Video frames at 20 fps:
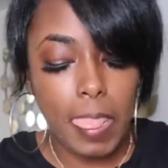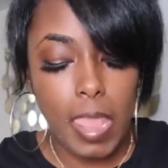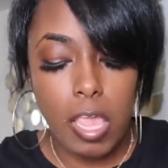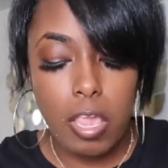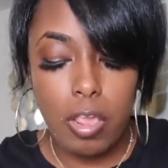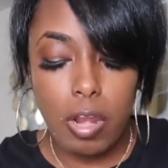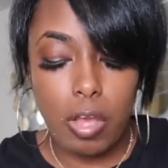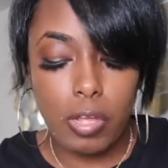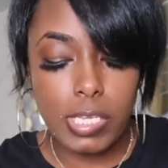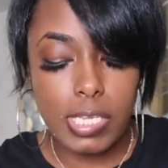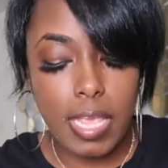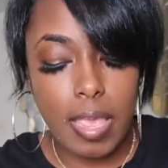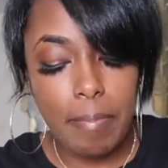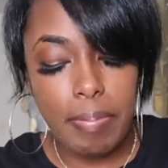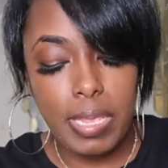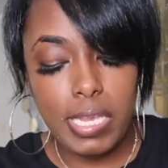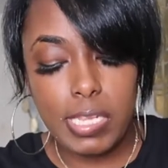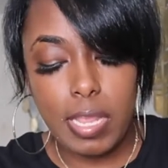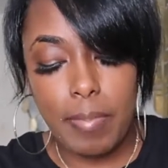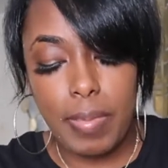You know, saying,
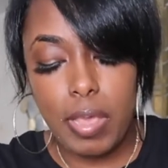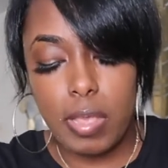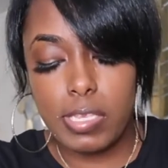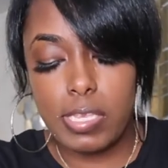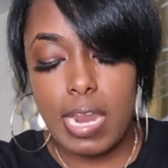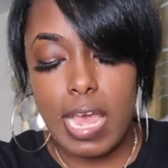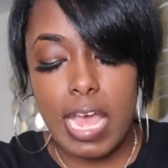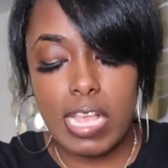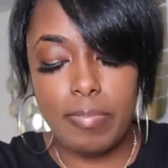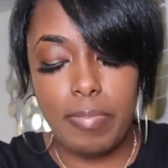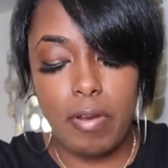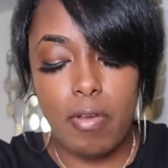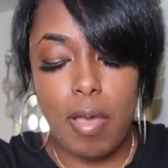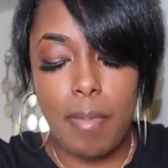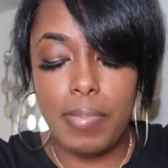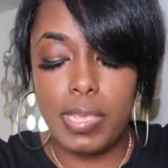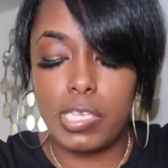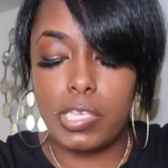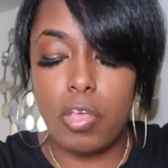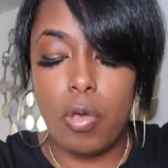please let me go to the hospital.
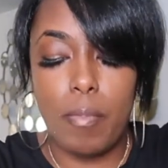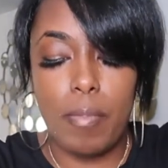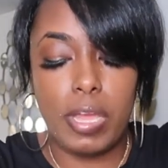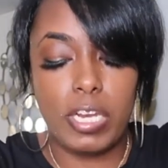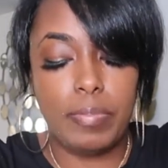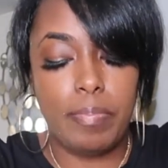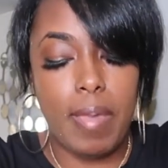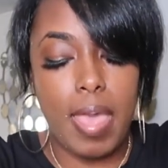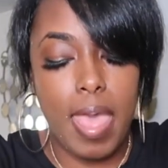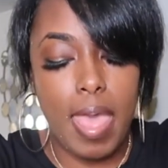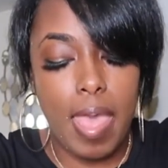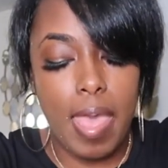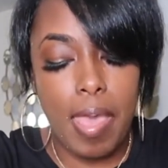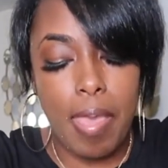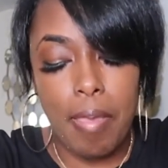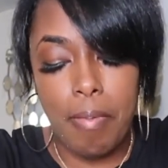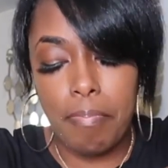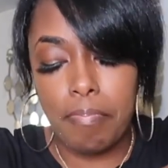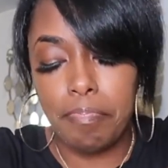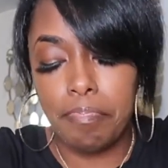I'm in so much
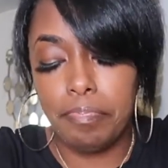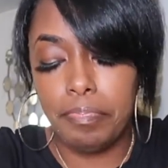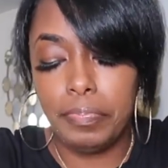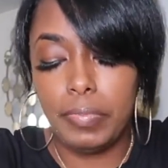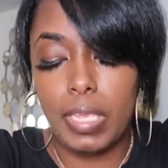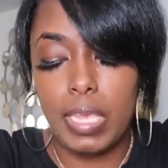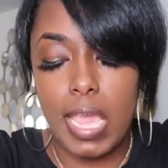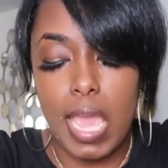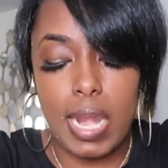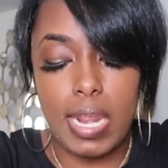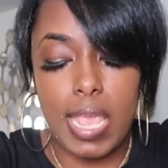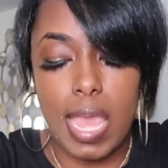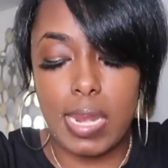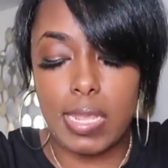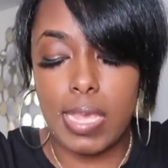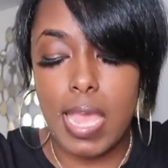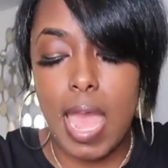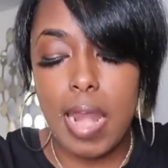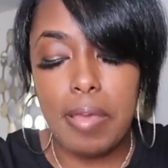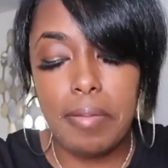pain. Yada, yada,
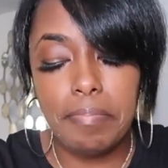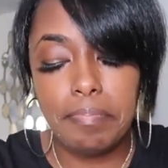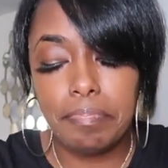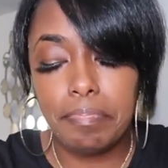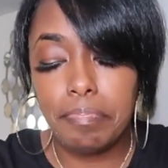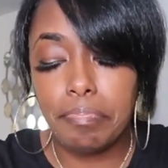yada.